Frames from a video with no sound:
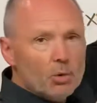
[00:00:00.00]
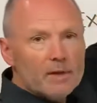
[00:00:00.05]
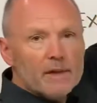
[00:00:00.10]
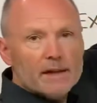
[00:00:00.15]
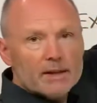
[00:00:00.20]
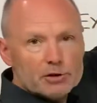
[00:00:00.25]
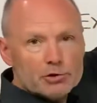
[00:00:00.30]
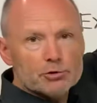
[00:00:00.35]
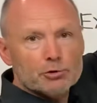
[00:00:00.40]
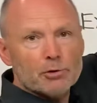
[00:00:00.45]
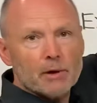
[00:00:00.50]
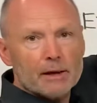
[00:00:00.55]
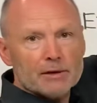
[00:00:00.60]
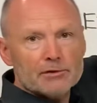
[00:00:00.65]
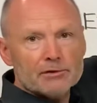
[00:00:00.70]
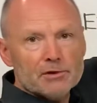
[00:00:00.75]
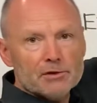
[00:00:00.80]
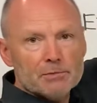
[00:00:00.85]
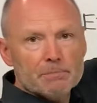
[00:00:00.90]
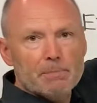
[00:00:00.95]
that trust
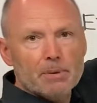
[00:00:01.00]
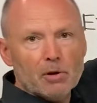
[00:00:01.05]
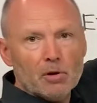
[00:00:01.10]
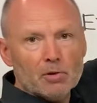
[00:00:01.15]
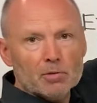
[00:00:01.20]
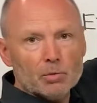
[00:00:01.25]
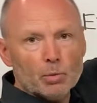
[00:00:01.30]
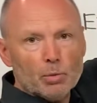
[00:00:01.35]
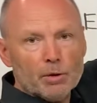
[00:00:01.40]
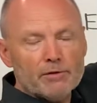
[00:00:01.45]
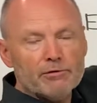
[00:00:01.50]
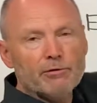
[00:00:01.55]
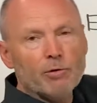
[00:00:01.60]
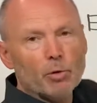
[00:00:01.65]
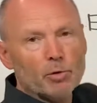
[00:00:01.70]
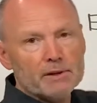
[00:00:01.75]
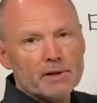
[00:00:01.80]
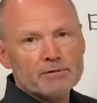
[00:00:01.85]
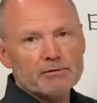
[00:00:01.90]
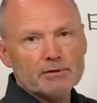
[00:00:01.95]
is built with four
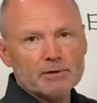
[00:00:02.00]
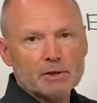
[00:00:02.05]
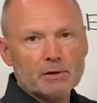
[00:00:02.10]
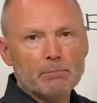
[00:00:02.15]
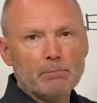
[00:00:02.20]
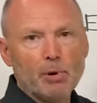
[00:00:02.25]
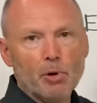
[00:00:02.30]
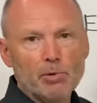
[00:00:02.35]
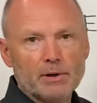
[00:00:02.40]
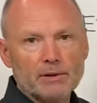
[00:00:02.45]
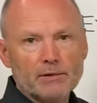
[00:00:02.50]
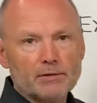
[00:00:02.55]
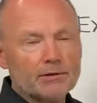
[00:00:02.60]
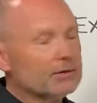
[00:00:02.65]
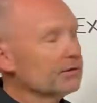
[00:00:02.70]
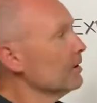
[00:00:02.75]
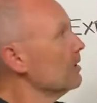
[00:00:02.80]
different components: